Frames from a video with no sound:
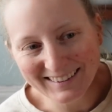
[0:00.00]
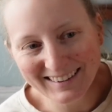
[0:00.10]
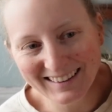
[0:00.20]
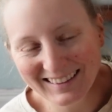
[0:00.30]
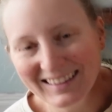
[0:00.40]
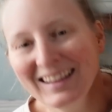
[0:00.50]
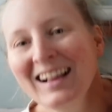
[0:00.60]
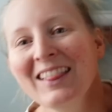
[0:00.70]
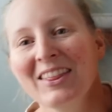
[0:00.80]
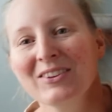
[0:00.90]

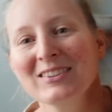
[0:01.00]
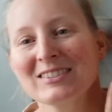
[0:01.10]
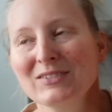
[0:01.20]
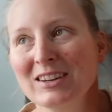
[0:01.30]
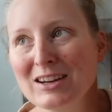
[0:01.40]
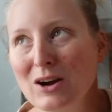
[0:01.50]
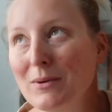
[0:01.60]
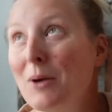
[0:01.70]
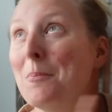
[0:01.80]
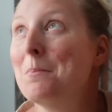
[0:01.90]
There was the video
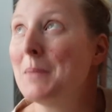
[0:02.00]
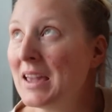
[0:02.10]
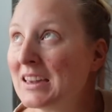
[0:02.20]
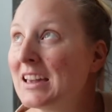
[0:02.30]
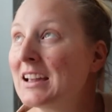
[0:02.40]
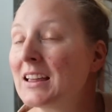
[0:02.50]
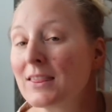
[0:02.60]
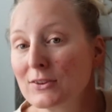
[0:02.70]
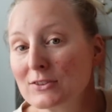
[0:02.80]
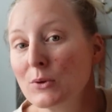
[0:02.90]
about making
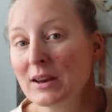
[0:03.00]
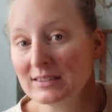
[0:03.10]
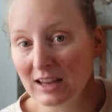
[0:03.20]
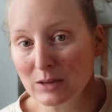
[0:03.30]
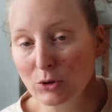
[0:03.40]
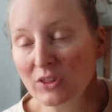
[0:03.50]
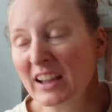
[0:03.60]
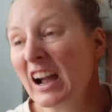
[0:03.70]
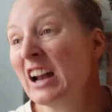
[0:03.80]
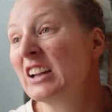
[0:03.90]
the sewing table
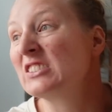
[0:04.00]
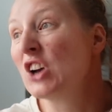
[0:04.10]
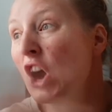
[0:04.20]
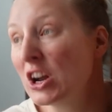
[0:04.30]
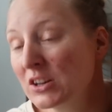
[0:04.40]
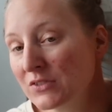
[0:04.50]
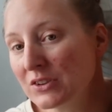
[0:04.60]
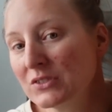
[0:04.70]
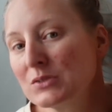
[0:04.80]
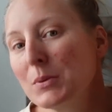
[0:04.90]
that got a ton of
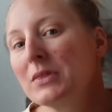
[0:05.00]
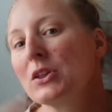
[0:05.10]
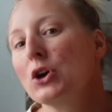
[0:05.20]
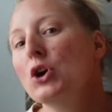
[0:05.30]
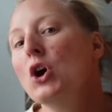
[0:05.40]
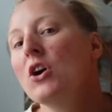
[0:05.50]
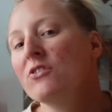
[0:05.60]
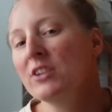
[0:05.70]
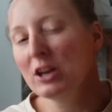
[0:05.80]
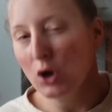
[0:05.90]
views, but the
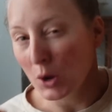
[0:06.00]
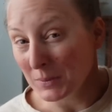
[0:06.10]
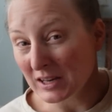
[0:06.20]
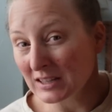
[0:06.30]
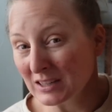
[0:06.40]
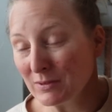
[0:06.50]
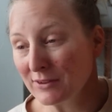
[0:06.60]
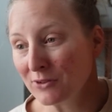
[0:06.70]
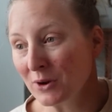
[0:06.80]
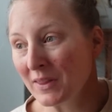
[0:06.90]
video immediately before